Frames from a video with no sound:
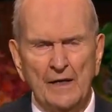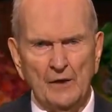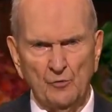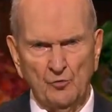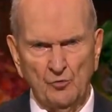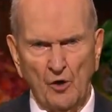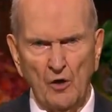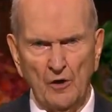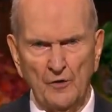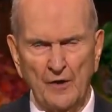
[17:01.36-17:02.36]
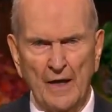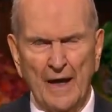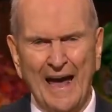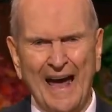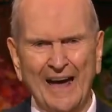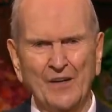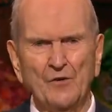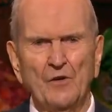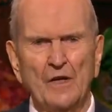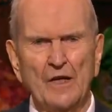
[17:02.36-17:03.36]
is solid
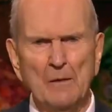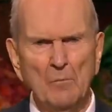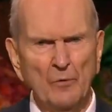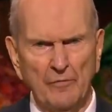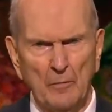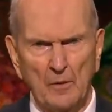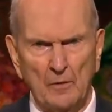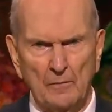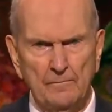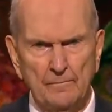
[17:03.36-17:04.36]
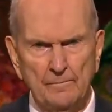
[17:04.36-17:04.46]
and immovable.